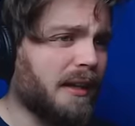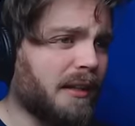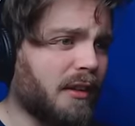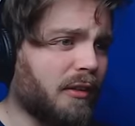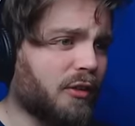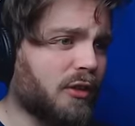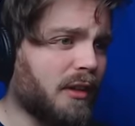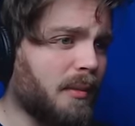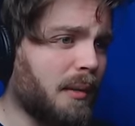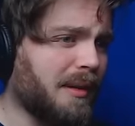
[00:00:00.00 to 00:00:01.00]
in that
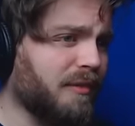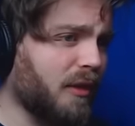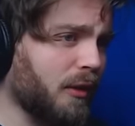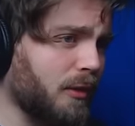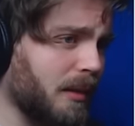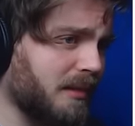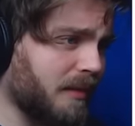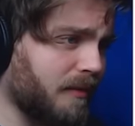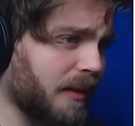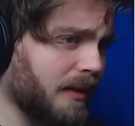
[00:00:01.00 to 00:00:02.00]
direction? Am I being followed by
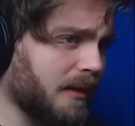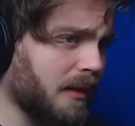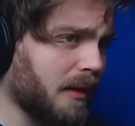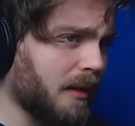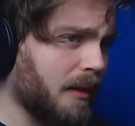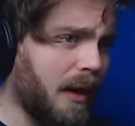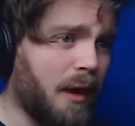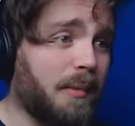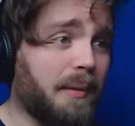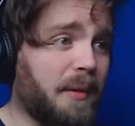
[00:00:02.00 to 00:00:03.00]
something? I
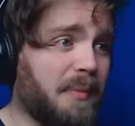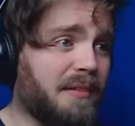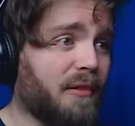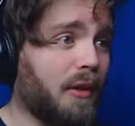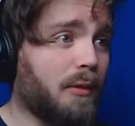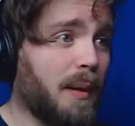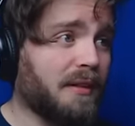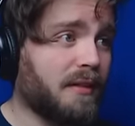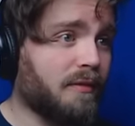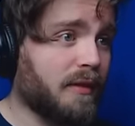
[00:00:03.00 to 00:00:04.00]
hope I'm not being followed
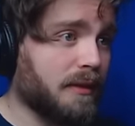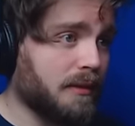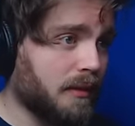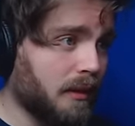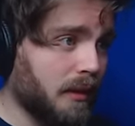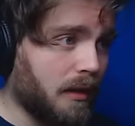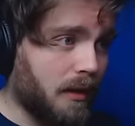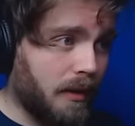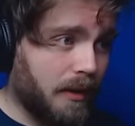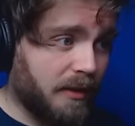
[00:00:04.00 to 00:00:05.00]
by something.
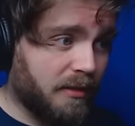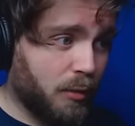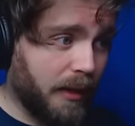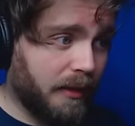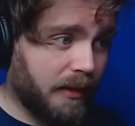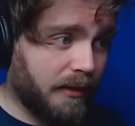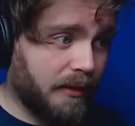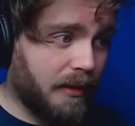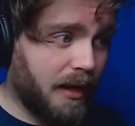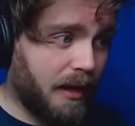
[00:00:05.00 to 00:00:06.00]
It is quite likely
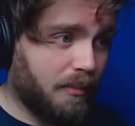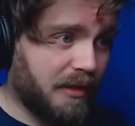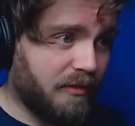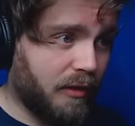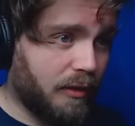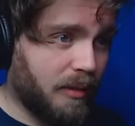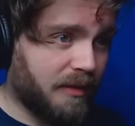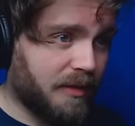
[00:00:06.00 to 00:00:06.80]
that I am being followed by